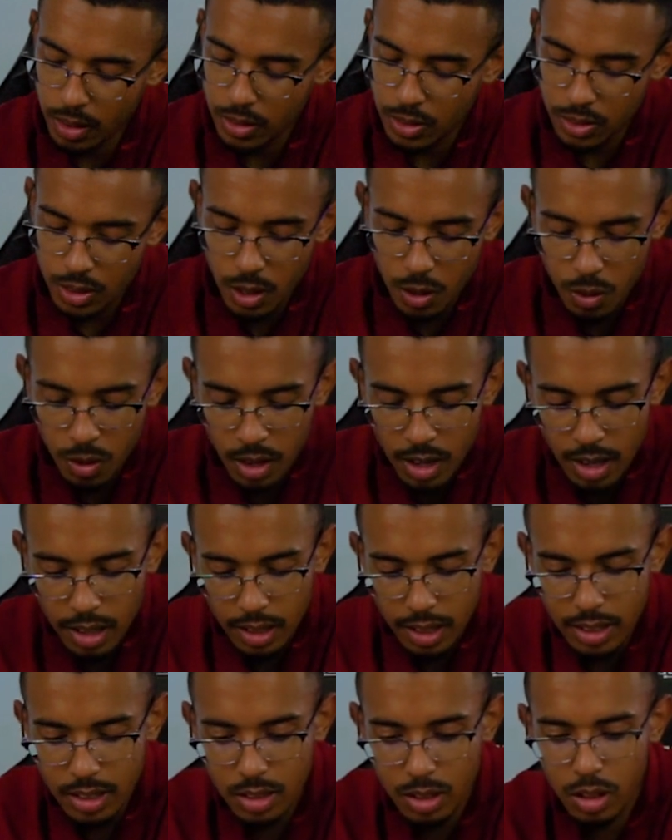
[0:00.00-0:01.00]
So
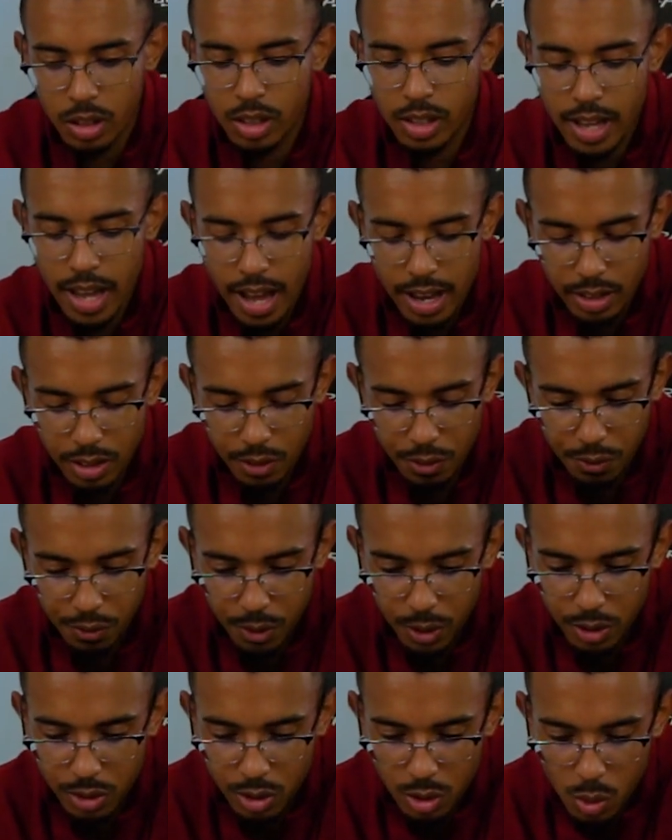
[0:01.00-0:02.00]
let's look at the
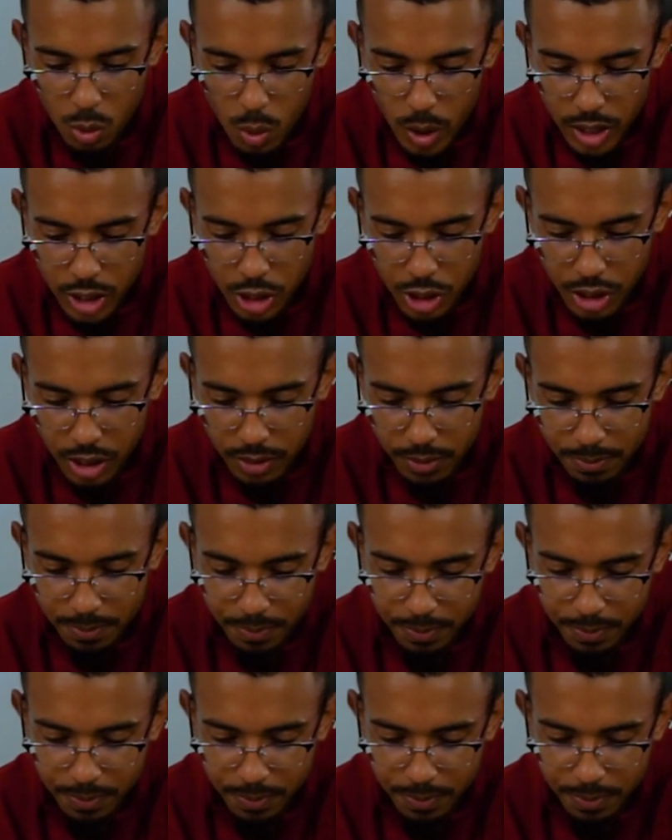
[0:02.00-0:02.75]
first question,